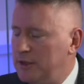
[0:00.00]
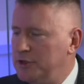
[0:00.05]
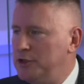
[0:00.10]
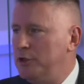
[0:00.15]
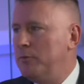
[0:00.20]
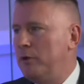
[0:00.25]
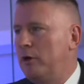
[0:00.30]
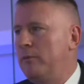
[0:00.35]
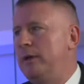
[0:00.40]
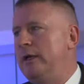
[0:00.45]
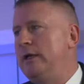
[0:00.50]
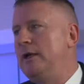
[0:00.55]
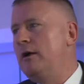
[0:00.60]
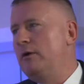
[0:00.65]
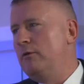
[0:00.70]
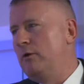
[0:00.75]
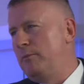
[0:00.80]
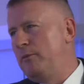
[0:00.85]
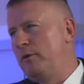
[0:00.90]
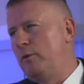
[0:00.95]
as you probably know,
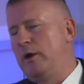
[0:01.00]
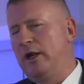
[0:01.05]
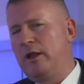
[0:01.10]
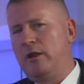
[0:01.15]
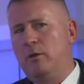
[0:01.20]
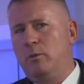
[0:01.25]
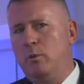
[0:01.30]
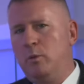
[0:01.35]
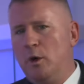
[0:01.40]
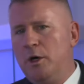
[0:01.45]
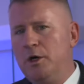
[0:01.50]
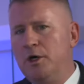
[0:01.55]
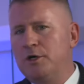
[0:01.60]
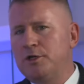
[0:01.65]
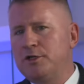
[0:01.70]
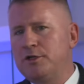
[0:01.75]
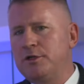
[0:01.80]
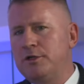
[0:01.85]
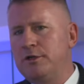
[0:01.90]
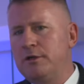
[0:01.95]
are one of the
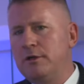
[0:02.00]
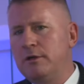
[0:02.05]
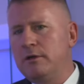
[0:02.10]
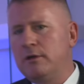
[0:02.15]
worst